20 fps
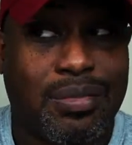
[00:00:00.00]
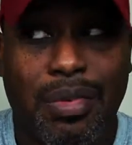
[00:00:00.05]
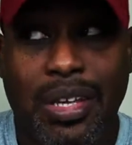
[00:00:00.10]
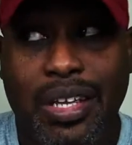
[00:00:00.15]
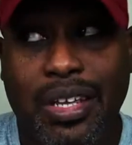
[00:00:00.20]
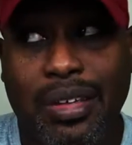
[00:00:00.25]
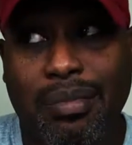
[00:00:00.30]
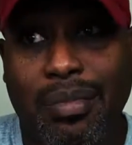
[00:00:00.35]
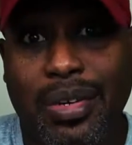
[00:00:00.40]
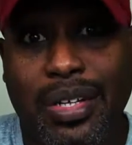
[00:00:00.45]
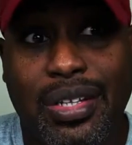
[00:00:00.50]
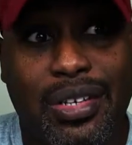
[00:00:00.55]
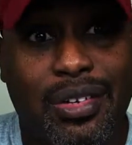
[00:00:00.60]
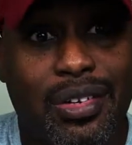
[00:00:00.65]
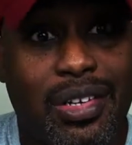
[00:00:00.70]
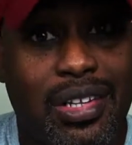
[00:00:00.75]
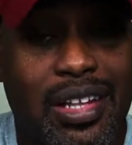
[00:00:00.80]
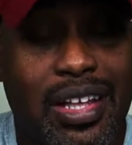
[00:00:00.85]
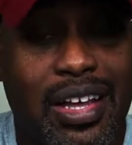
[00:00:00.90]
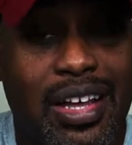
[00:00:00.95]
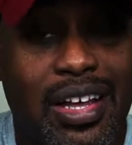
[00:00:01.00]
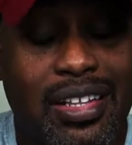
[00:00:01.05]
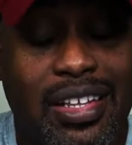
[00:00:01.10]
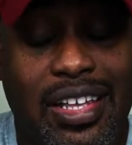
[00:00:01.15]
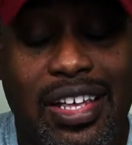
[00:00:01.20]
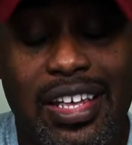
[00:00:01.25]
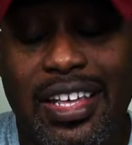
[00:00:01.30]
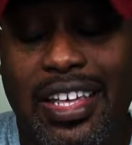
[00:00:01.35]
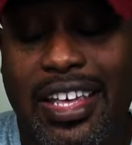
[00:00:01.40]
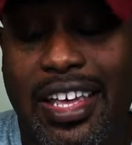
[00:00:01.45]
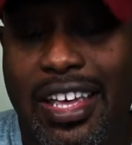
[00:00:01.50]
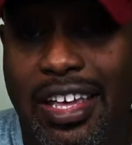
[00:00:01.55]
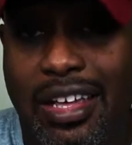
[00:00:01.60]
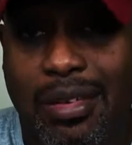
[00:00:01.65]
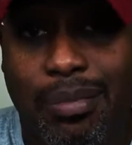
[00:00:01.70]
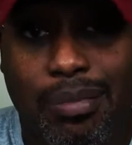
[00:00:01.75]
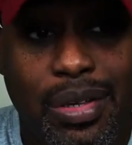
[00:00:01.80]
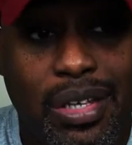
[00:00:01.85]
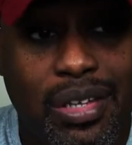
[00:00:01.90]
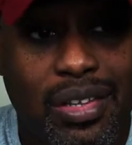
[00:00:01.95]
making money online. It
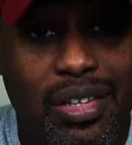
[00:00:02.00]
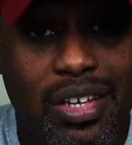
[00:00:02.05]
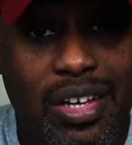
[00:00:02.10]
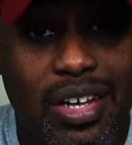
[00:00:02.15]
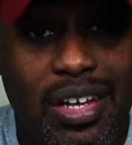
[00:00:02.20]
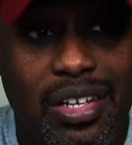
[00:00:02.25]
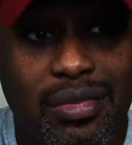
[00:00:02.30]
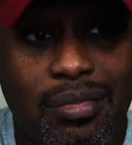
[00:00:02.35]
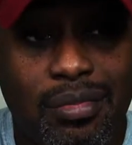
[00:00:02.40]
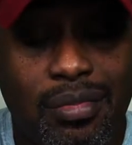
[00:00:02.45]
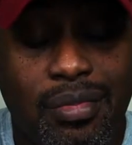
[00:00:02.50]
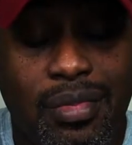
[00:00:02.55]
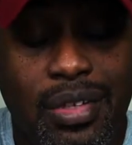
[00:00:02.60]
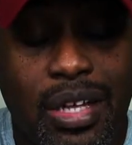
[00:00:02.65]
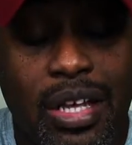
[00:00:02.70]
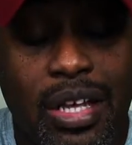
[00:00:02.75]
can be done,